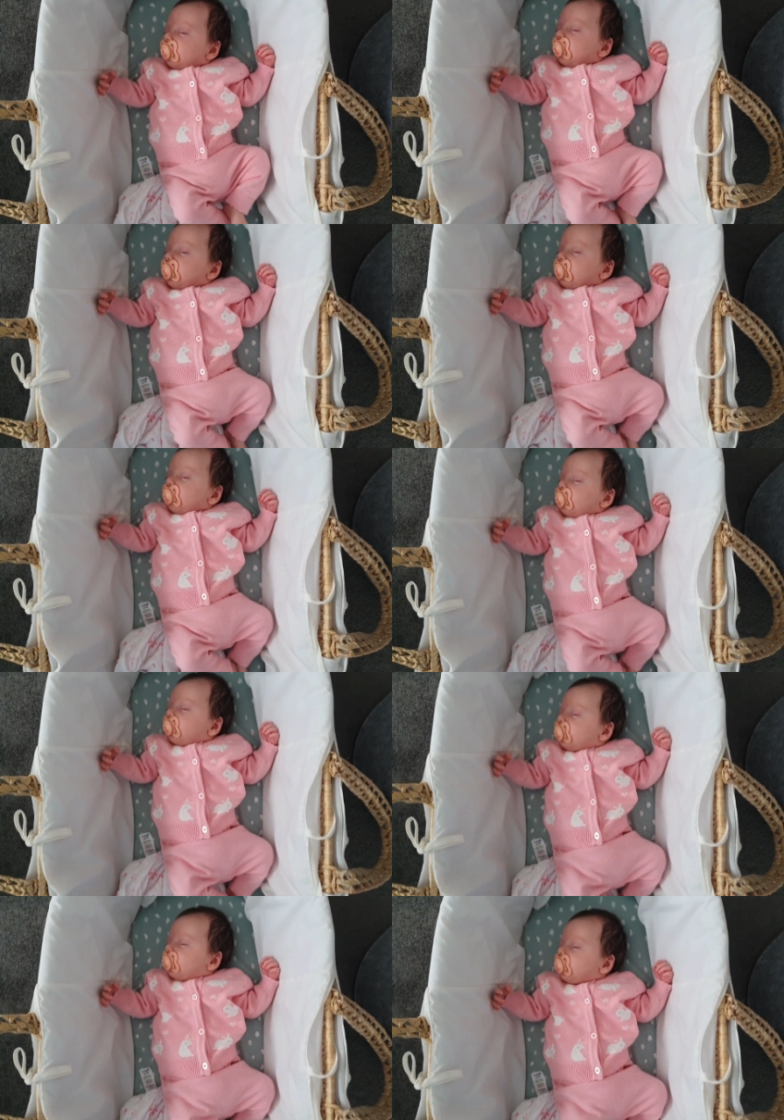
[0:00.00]
Yeah,
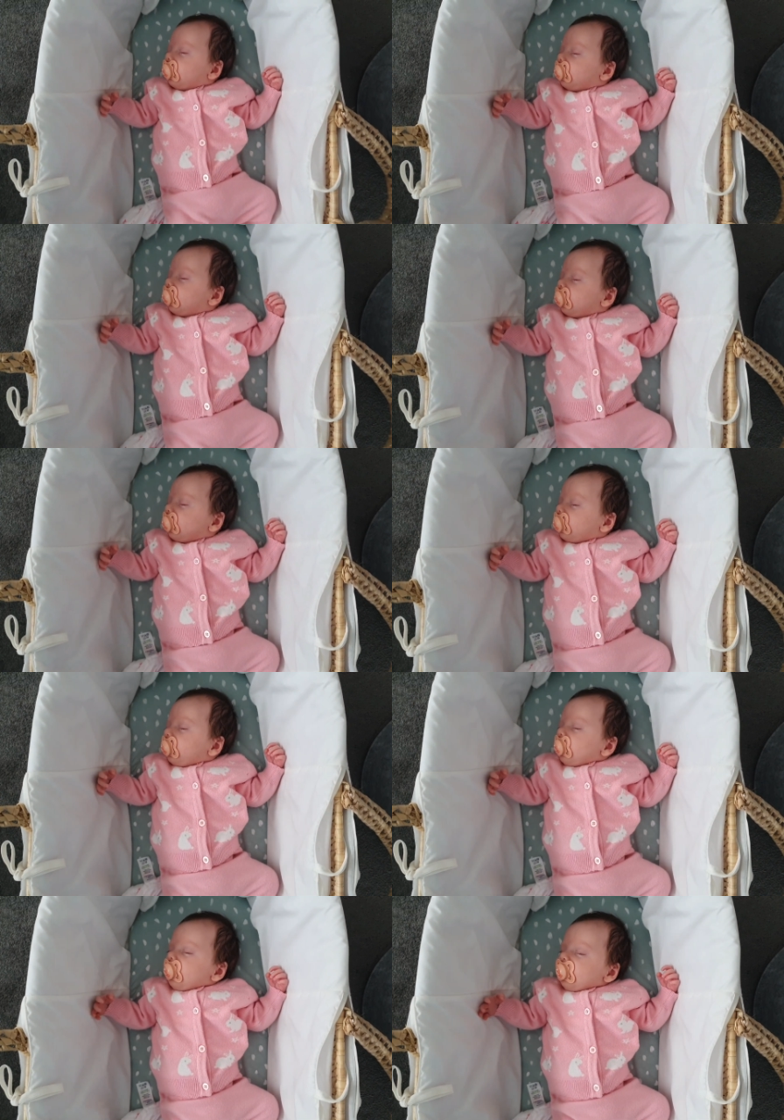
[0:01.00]
she's definitely a chunk
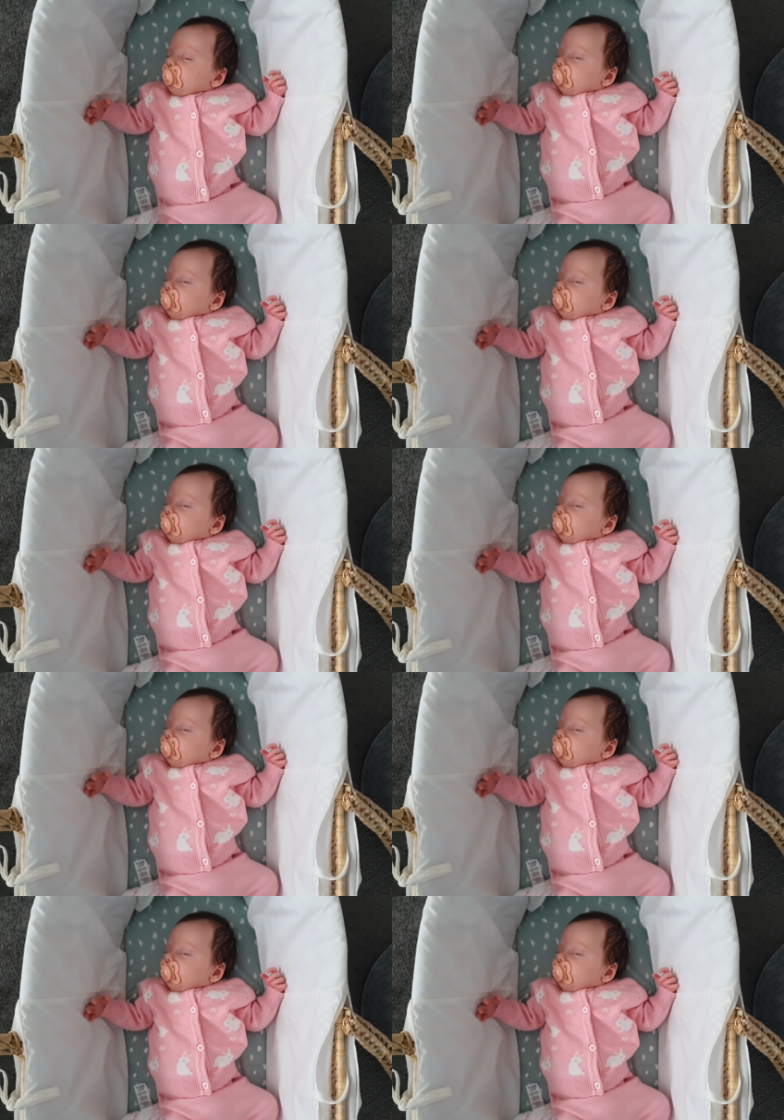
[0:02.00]
now.